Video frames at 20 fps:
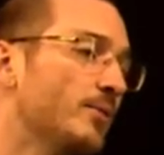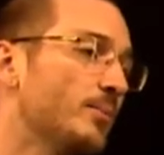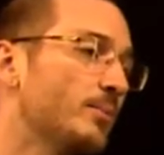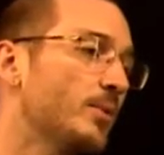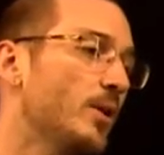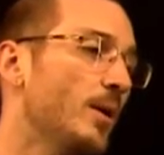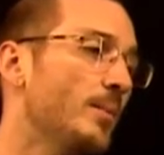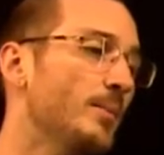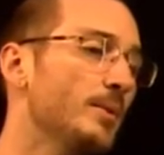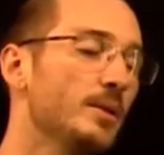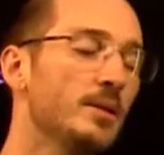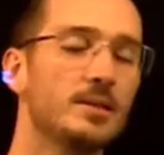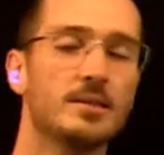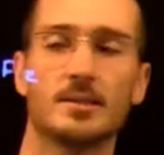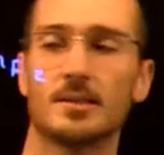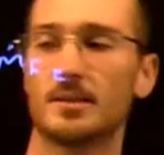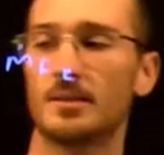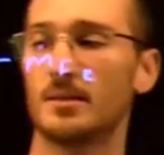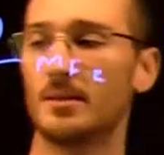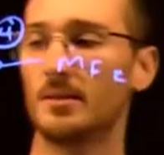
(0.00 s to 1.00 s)
the
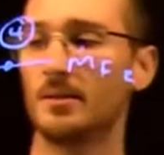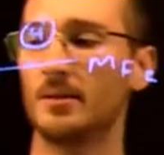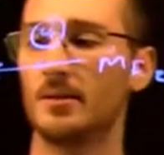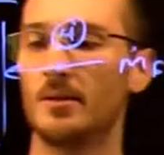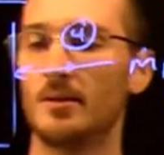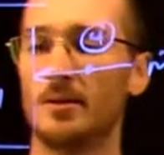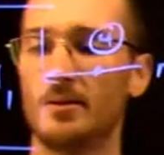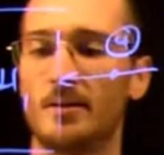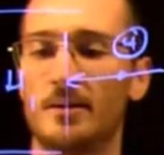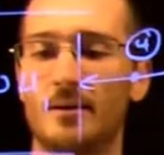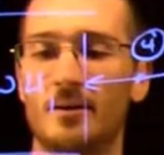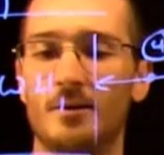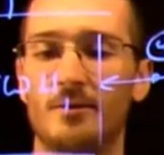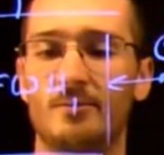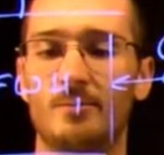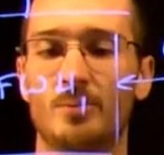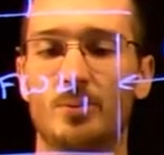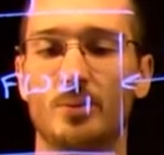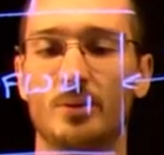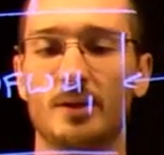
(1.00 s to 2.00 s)
properties
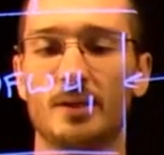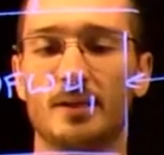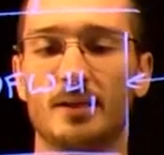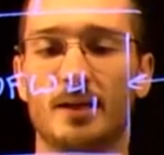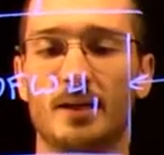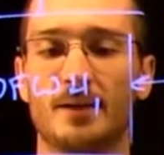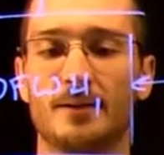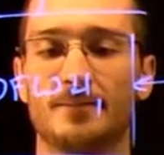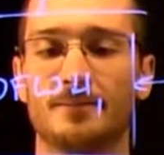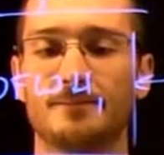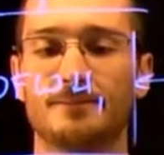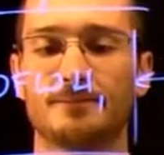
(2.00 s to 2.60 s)
of 0.9.